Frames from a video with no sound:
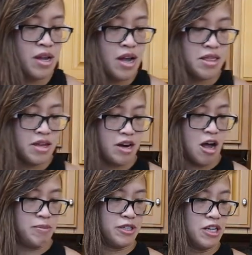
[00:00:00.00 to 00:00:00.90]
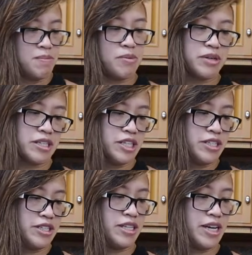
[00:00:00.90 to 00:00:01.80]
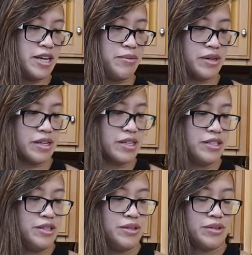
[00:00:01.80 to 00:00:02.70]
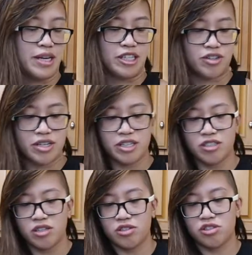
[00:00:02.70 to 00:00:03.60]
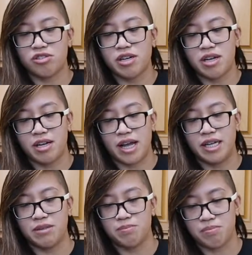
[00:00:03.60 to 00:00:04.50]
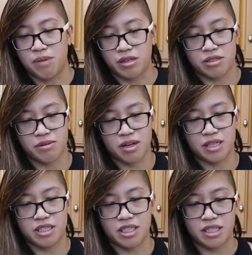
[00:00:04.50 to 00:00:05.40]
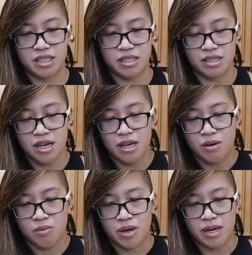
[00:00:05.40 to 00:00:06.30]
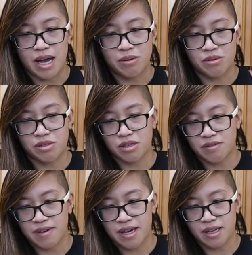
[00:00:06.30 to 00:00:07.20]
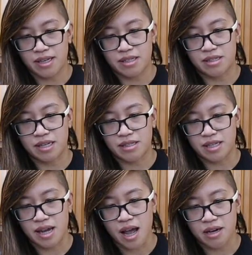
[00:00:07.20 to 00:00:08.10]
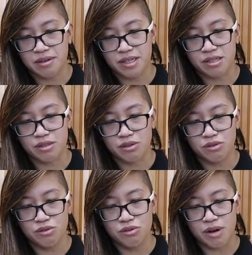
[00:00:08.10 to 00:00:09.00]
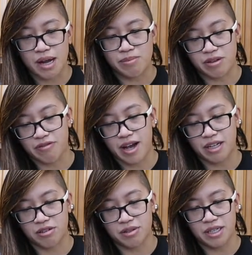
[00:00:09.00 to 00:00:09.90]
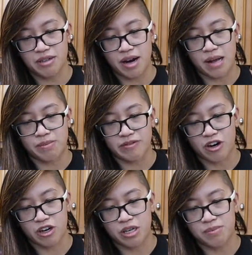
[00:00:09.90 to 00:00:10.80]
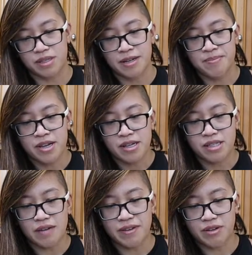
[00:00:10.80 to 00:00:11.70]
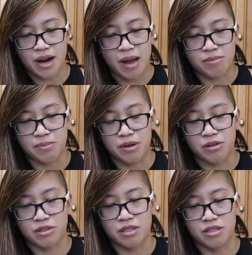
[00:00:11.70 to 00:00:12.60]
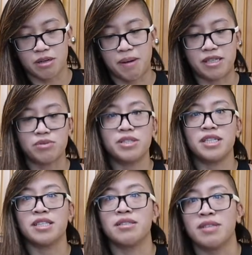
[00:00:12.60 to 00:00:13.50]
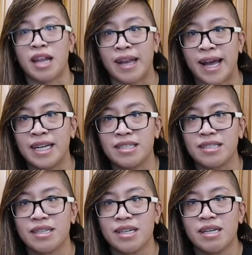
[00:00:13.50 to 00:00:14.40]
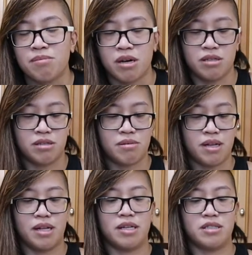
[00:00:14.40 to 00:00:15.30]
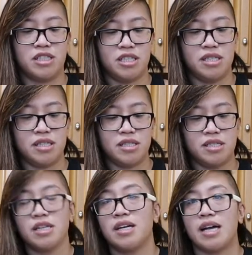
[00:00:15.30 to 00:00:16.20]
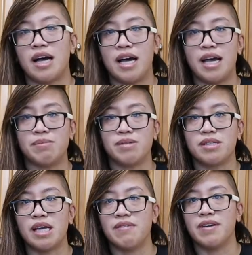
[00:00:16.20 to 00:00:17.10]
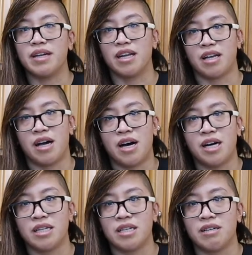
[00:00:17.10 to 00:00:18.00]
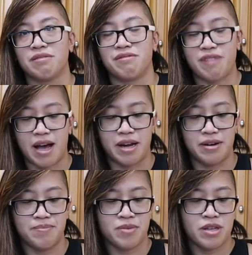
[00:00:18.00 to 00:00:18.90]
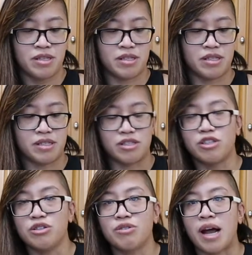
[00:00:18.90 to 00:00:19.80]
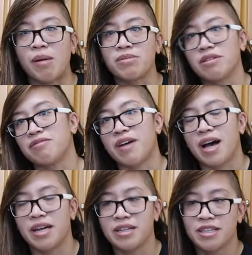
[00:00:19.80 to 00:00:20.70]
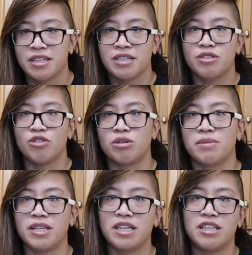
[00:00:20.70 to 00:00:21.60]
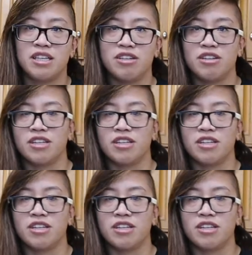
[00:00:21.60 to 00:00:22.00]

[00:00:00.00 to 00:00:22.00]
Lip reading: And then optional, but we're gonna do it today, we're gonna use Trader Joe's shredded light mozzarella cheese. 1 ounce serving, it's 60 calories, 2 grams of fat, 3 grams of carbs, 7 grams of protein. So by switching it to the light mozzarella cheese, I am saving a lot of fat. So this is 2 grams of fat. Normally you're